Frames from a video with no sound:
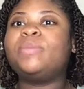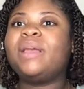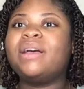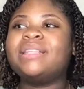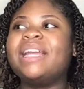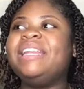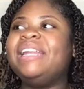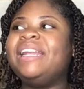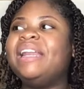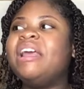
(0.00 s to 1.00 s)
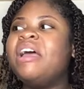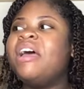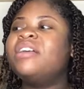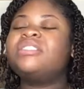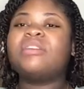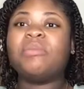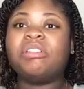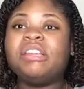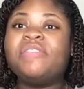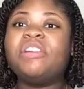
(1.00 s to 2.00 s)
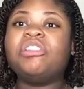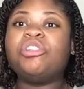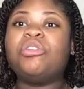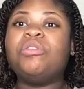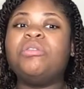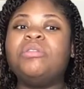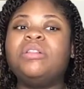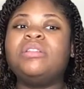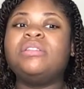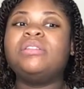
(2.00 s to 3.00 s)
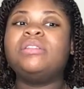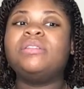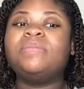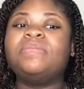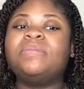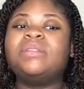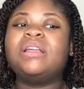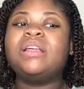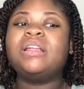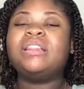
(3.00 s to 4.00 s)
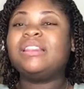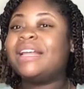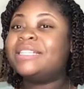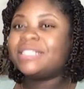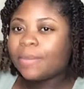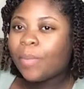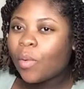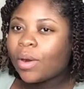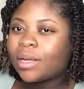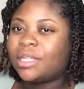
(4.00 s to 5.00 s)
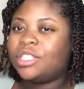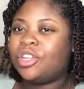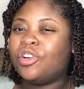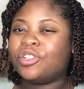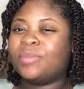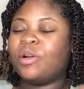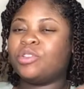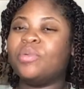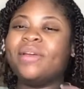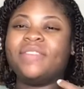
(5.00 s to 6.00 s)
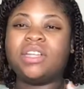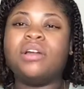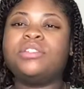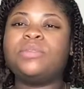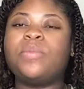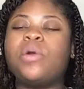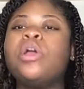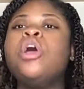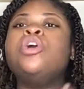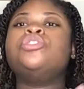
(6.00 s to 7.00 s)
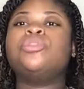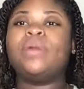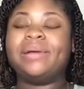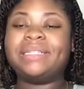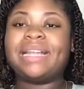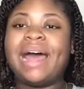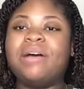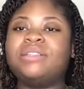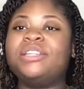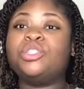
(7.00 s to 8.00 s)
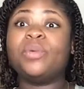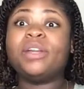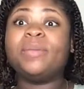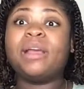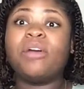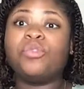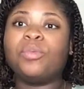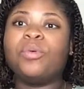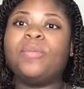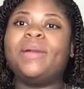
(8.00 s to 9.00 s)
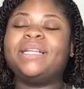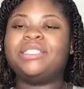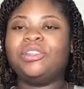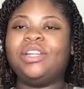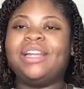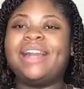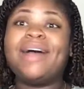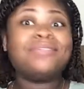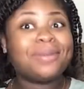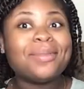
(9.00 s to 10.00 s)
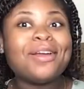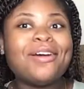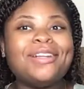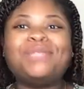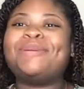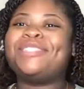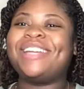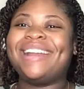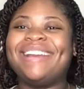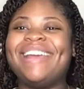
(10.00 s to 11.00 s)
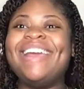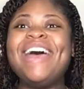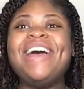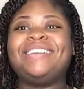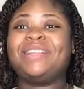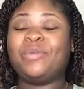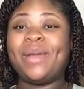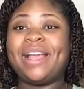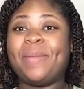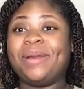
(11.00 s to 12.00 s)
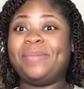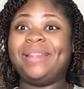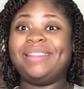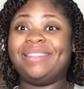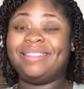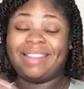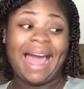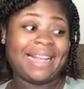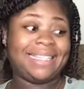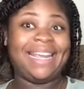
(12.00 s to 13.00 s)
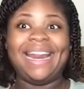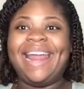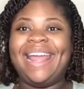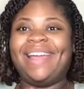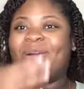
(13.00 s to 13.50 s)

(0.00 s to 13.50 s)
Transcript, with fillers: because I needed some relief and a little less support because the nursing bras don't give a ton of support. So when I was in the house, I just wanted to be comfortable, but I still needed to have something on, especially at night, because I'd wake up and I'd be lactating